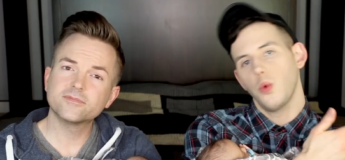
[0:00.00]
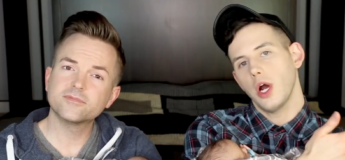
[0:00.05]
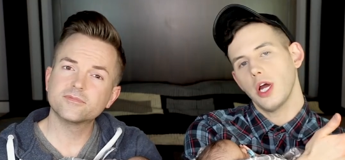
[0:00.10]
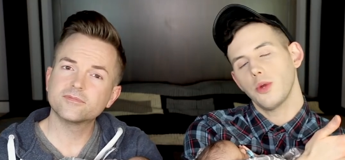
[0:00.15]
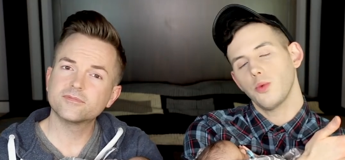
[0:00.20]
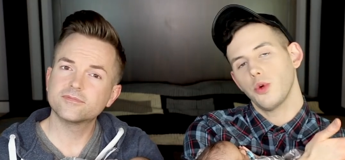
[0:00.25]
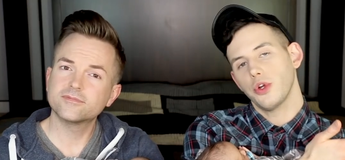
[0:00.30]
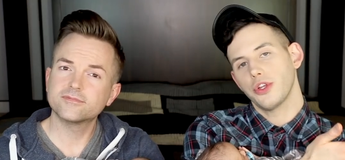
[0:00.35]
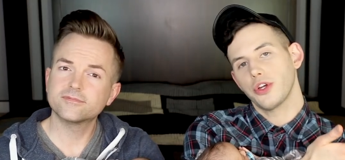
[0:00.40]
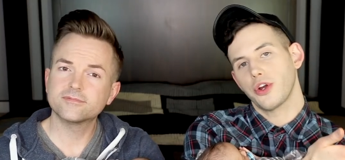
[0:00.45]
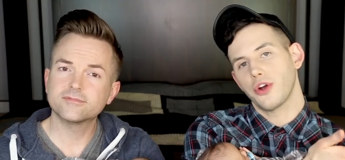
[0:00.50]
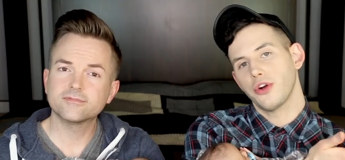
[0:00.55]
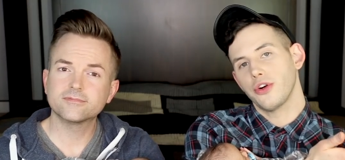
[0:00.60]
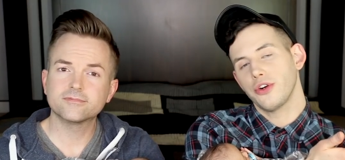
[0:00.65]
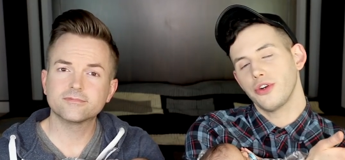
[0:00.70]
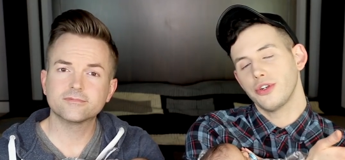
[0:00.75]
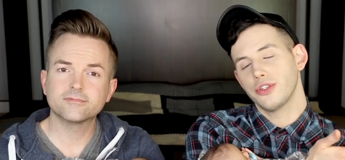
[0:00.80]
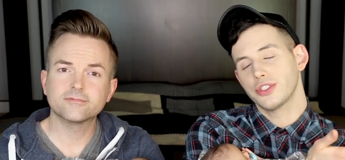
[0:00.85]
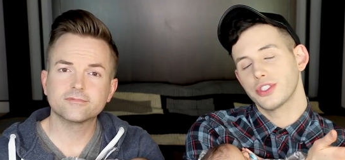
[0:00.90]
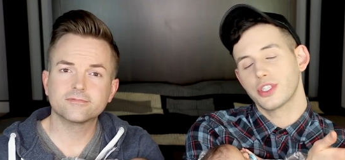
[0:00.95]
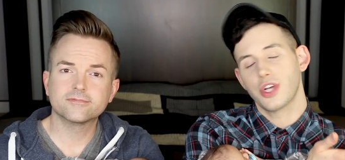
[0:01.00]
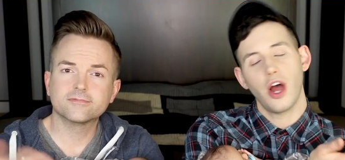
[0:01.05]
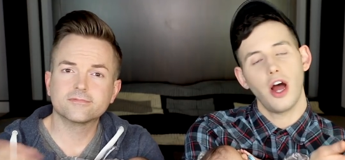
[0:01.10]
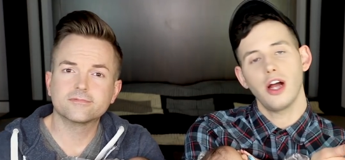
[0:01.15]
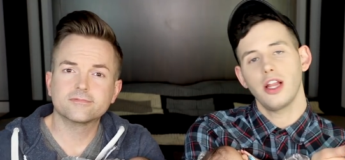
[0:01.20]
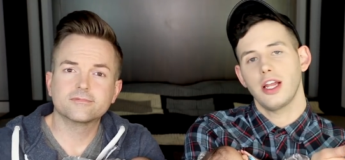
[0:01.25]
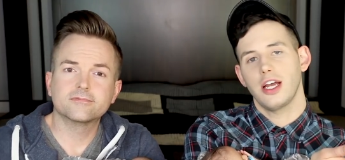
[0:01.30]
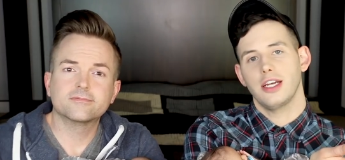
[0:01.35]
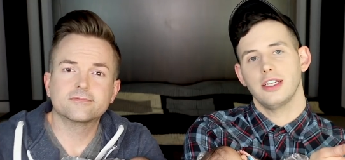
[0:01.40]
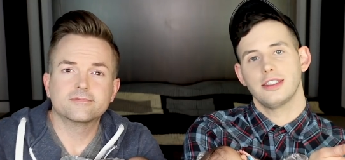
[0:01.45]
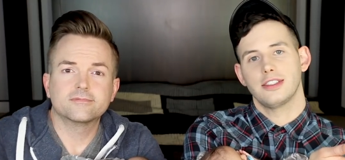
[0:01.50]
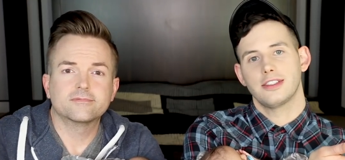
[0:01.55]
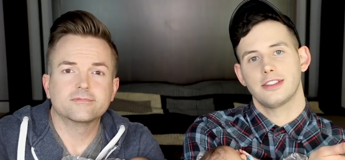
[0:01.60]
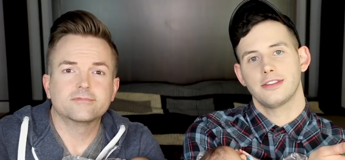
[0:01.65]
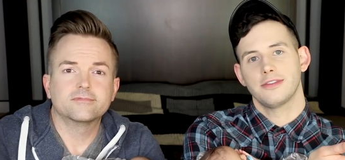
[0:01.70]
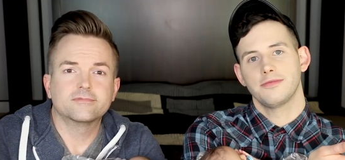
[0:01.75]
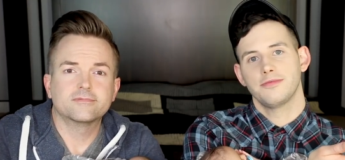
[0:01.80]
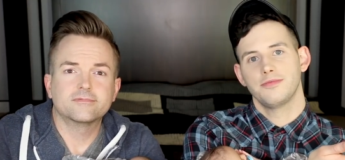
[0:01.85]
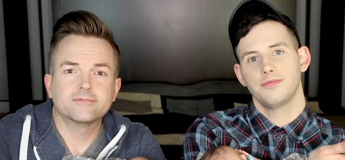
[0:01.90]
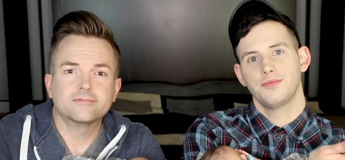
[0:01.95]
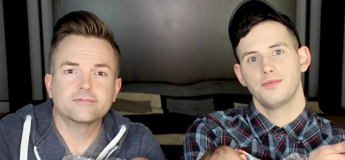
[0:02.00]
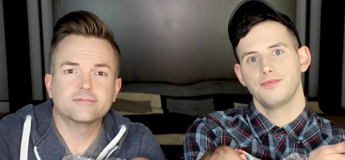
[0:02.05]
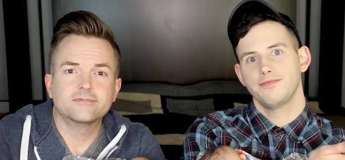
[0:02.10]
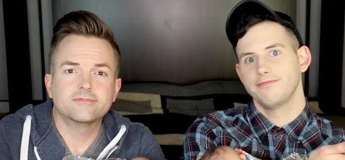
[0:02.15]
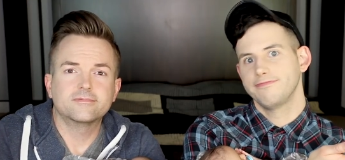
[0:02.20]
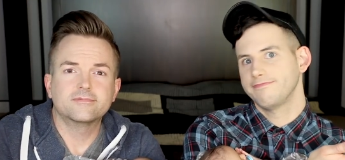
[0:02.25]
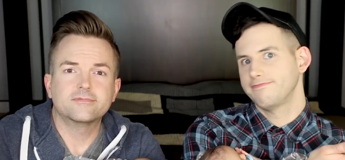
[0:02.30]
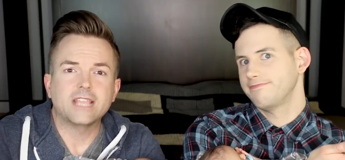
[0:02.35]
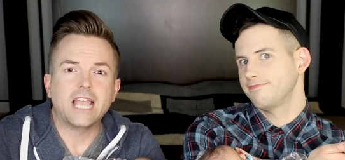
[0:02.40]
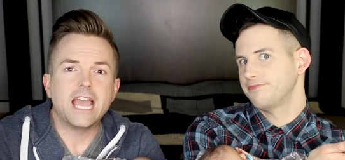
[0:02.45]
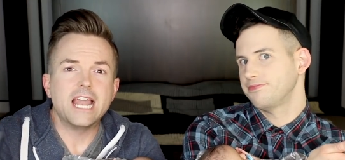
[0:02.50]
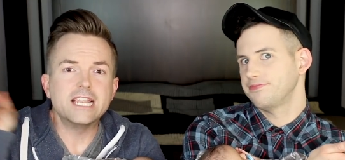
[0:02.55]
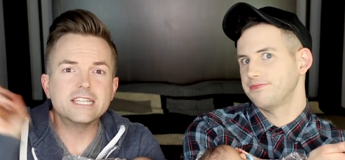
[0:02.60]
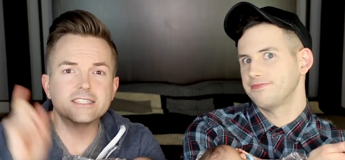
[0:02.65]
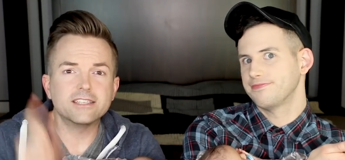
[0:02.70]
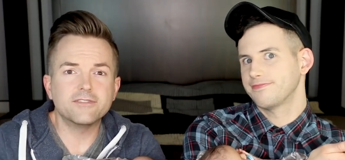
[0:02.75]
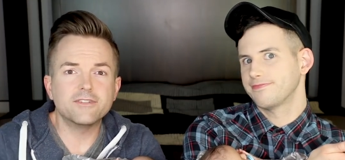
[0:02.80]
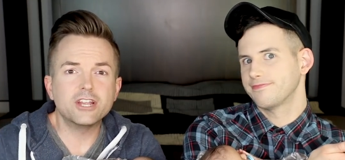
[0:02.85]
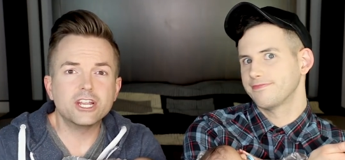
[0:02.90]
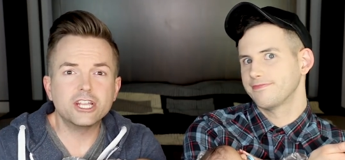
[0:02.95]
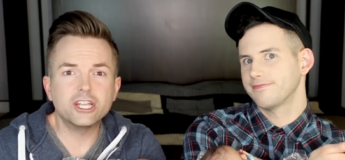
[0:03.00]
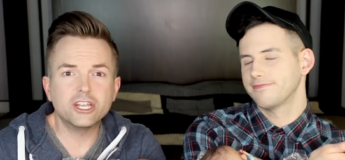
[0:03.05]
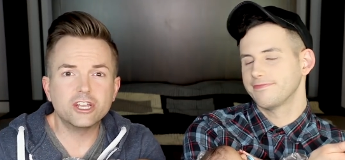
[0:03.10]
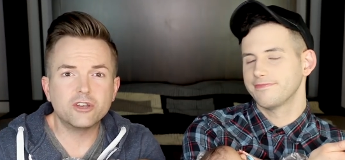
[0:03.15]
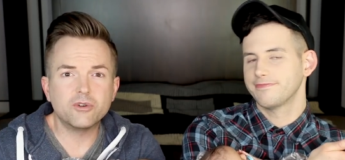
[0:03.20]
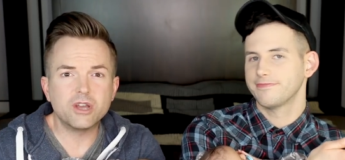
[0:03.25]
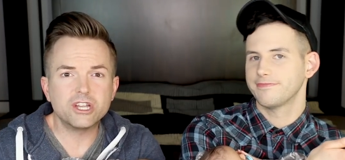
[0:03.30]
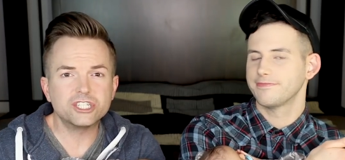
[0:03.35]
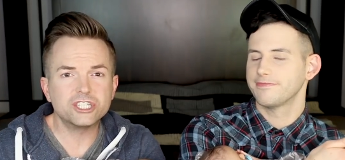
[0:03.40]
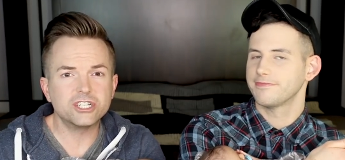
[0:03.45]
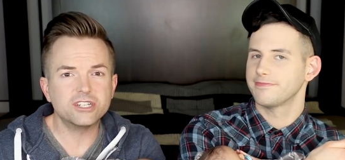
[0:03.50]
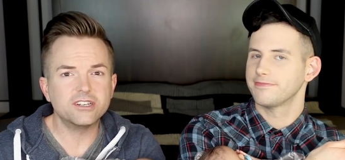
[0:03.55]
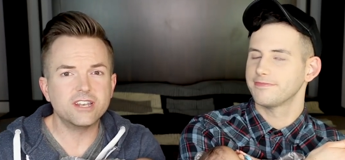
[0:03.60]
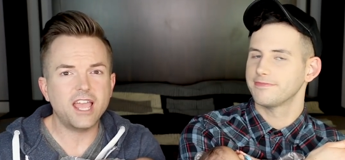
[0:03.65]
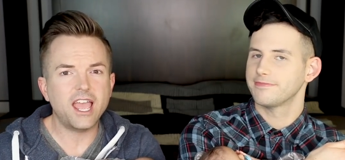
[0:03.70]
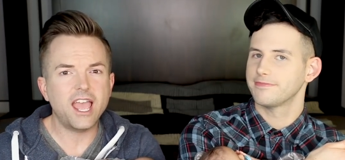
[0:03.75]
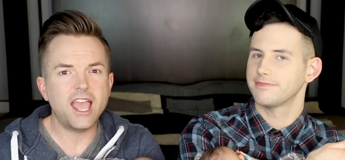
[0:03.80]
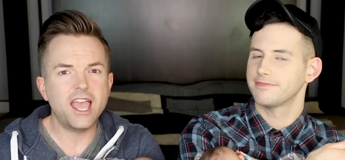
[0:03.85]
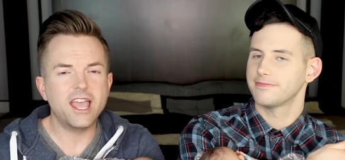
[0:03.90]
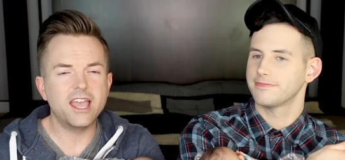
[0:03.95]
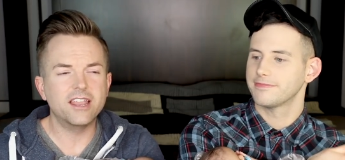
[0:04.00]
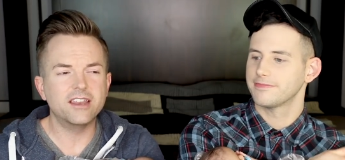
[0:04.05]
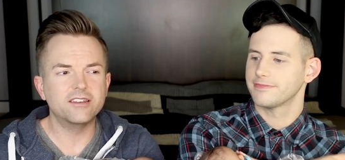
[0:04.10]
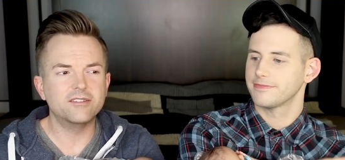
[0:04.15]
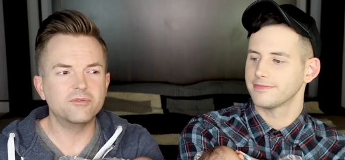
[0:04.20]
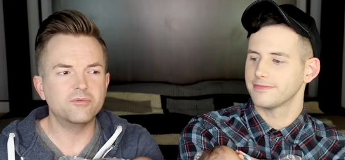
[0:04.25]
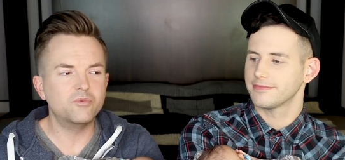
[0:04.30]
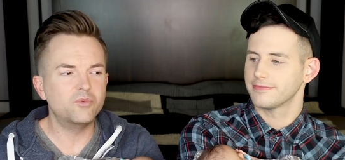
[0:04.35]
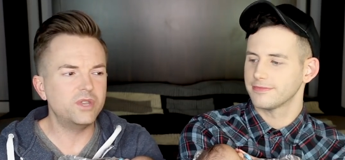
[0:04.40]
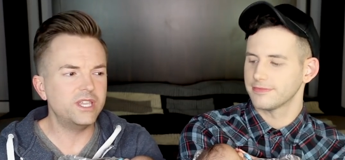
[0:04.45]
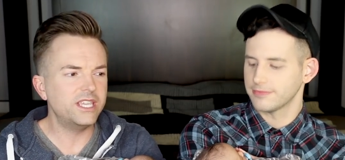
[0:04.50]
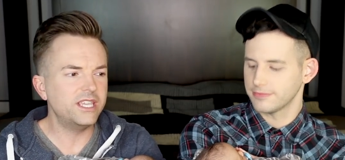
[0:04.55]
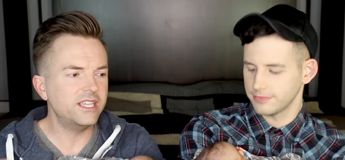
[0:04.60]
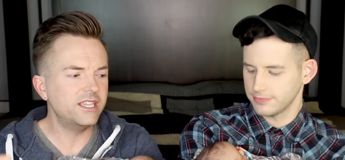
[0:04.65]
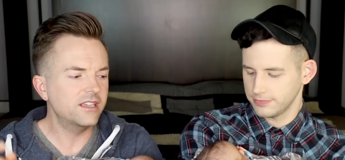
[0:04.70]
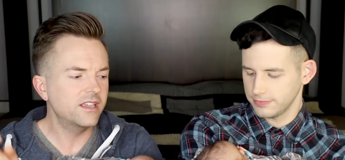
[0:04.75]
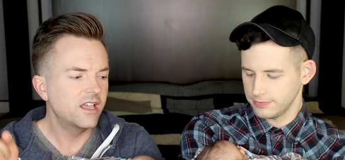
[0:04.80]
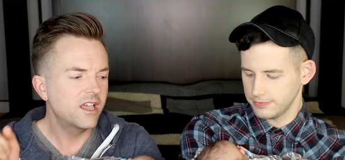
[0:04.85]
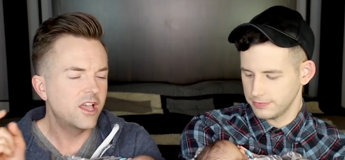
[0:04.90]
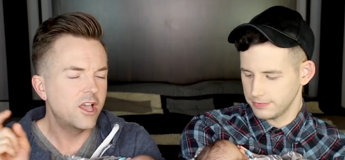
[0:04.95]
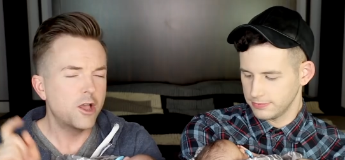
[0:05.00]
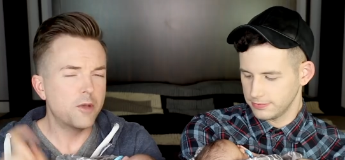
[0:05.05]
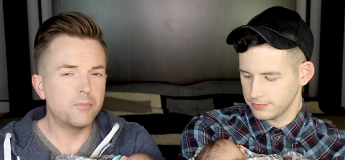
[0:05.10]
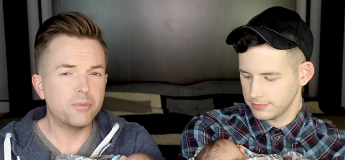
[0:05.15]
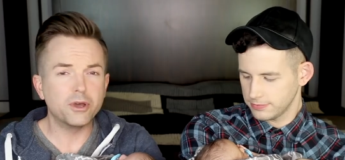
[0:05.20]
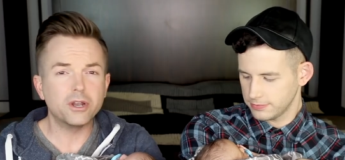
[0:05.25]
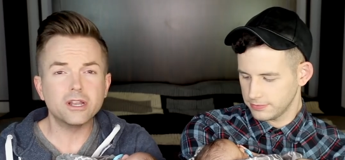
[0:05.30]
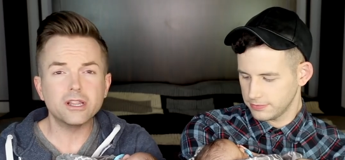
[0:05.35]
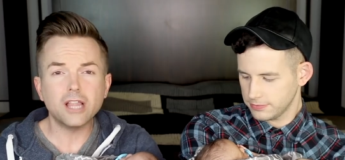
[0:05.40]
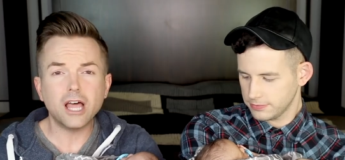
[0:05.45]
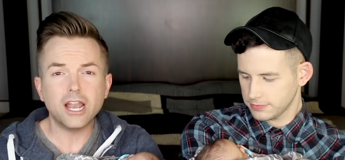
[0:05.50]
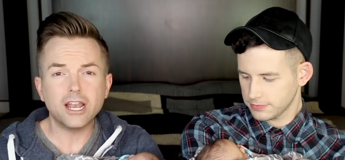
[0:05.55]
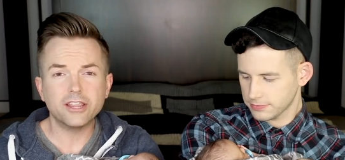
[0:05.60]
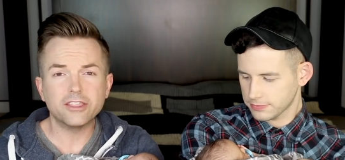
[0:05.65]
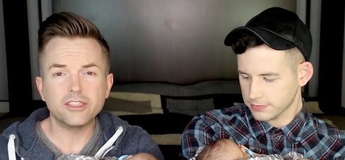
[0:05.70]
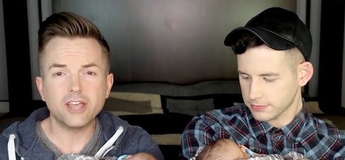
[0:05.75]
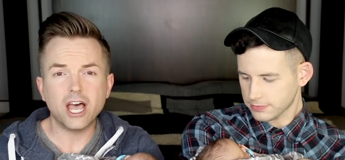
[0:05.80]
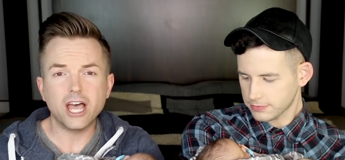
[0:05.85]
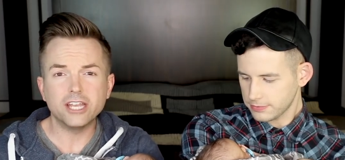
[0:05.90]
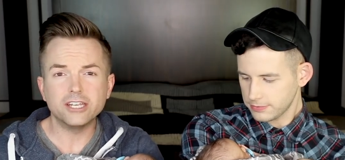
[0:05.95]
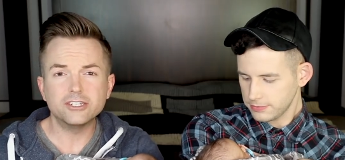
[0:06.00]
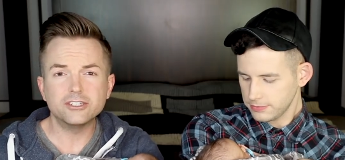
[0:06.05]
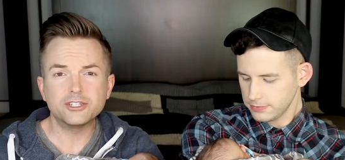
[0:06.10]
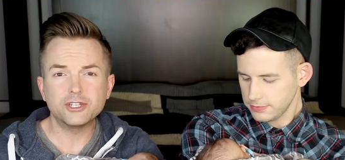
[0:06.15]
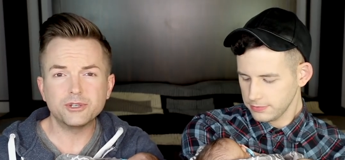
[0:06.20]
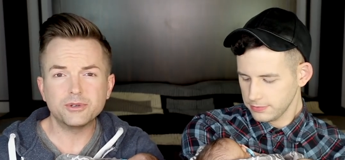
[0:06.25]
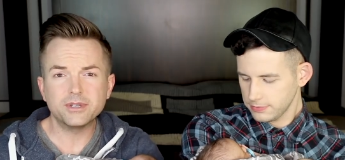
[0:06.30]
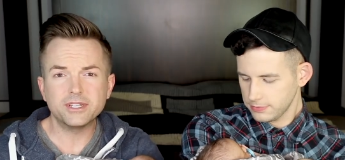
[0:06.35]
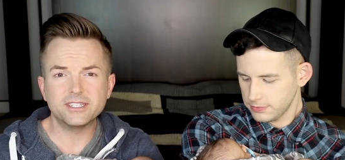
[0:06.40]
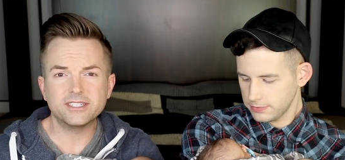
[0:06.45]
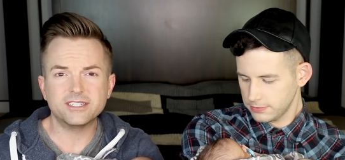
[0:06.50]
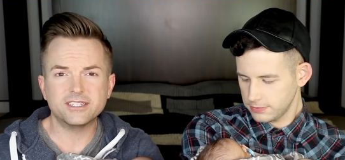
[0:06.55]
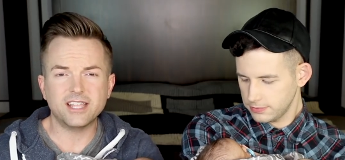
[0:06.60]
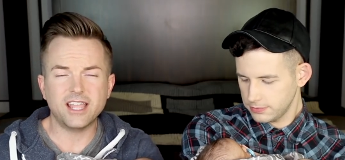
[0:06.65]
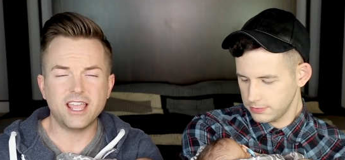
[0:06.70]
Speaker 1: what will the girls call us?
Speaker 2: And it's a very good question, and we put a lot of thought into it,